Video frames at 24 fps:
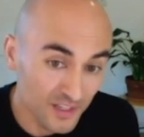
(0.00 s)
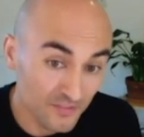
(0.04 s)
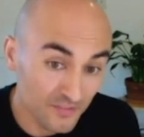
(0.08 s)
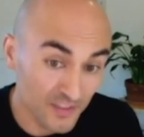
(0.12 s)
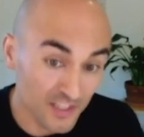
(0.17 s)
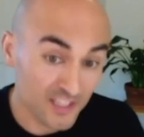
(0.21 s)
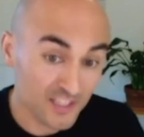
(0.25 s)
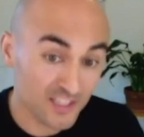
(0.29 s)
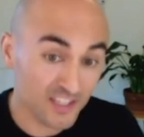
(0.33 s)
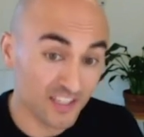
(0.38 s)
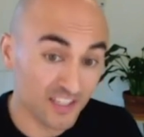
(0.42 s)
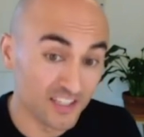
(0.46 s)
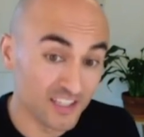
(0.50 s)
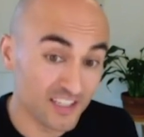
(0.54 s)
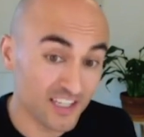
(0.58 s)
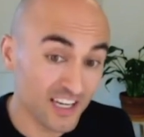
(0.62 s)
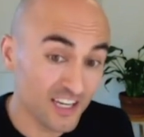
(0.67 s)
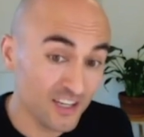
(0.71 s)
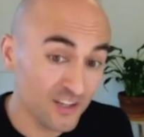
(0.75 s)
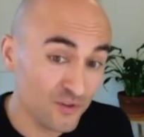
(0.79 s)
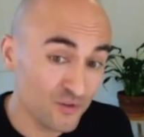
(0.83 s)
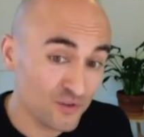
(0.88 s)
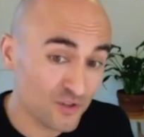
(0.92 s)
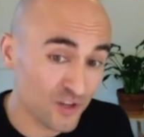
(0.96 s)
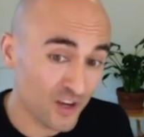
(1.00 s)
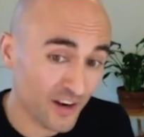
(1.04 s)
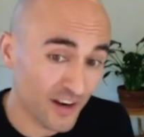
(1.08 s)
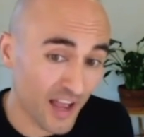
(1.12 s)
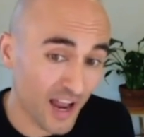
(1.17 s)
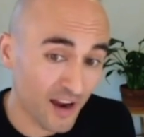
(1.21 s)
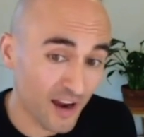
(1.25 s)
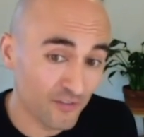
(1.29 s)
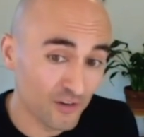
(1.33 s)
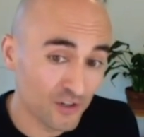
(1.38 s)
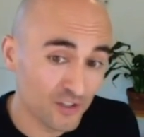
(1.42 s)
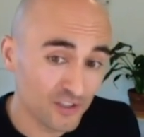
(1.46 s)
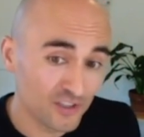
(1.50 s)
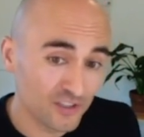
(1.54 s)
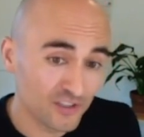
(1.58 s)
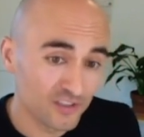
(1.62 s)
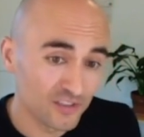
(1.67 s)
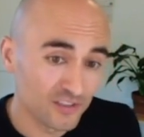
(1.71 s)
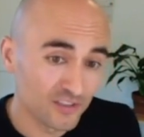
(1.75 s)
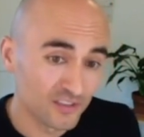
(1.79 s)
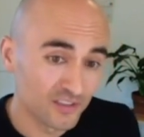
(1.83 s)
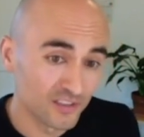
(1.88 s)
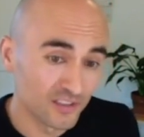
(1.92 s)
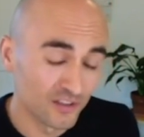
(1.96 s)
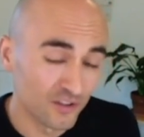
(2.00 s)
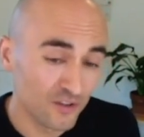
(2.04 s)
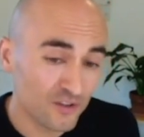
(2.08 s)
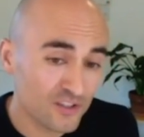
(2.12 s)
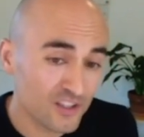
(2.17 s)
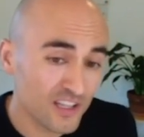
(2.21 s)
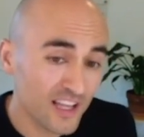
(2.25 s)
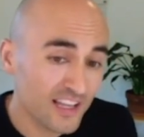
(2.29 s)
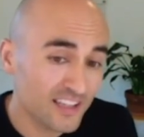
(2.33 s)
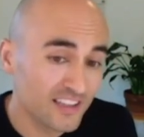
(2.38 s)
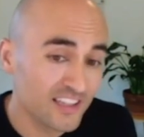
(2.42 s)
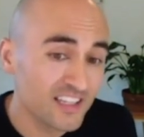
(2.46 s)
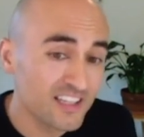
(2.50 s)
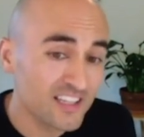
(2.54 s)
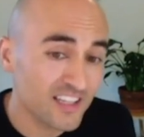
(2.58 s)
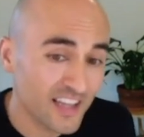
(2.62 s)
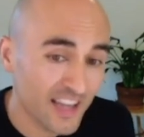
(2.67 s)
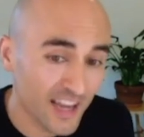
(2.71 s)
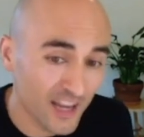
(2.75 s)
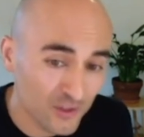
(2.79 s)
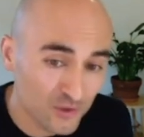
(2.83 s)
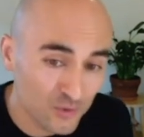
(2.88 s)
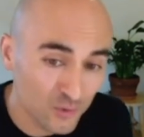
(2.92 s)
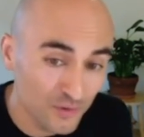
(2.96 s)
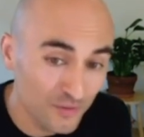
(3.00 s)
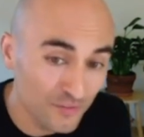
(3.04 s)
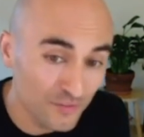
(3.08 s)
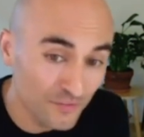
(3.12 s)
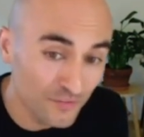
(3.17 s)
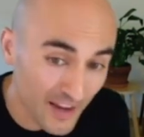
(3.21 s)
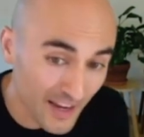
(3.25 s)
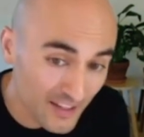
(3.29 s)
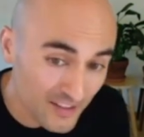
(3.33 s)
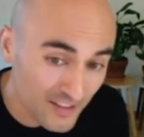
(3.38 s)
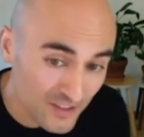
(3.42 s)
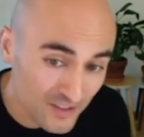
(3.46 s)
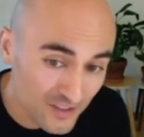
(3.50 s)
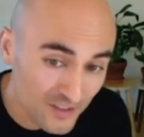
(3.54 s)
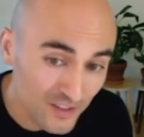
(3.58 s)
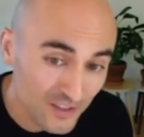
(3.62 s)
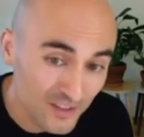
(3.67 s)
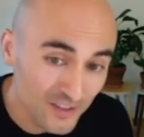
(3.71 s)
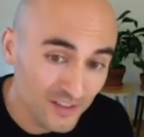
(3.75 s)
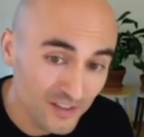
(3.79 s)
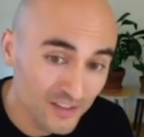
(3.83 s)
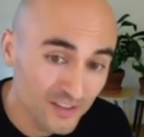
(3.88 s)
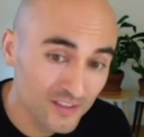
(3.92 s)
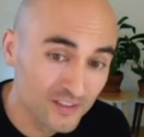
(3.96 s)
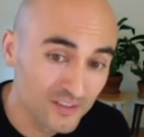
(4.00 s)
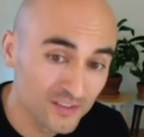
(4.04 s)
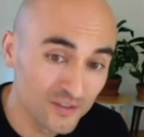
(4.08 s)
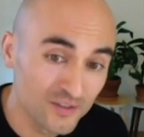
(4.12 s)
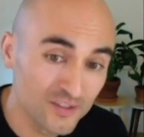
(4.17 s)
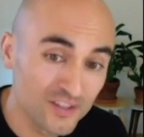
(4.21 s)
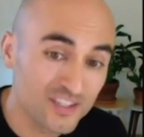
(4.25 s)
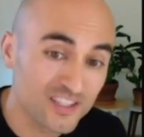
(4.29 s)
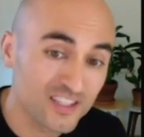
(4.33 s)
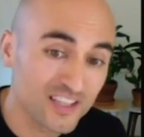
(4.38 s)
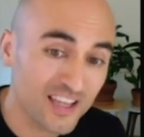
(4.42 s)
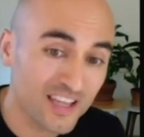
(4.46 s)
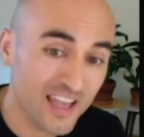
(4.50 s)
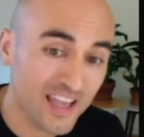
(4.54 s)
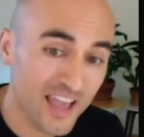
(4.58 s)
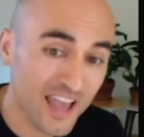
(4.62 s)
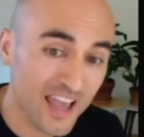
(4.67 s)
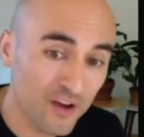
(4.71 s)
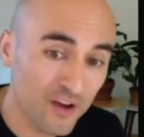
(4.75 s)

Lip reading: If this continues on average, it looks like these accounts will advance to the scale